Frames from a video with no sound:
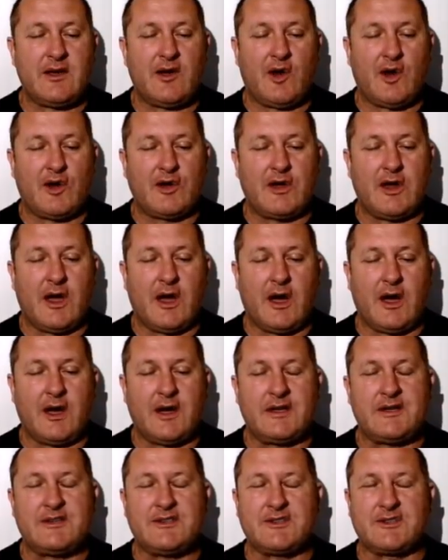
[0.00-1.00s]
on
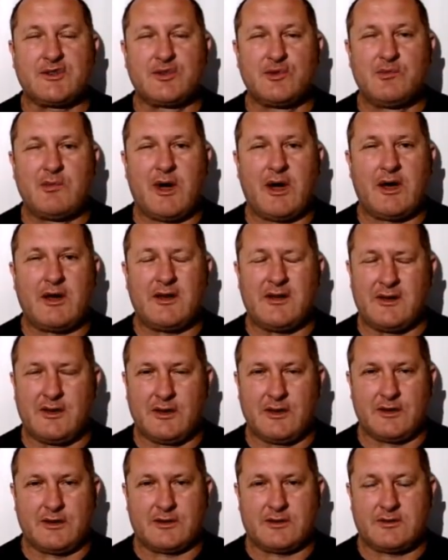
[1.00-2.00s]
high Zuma
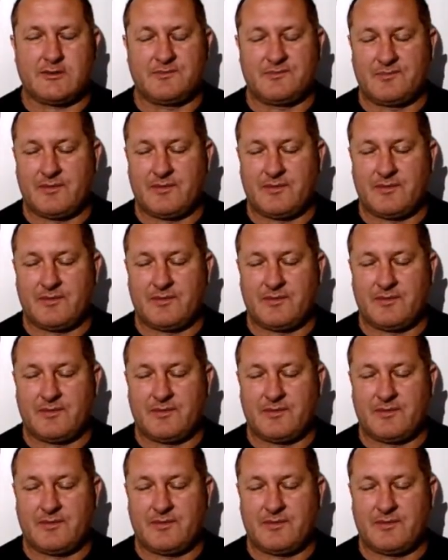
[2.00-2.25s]
alert.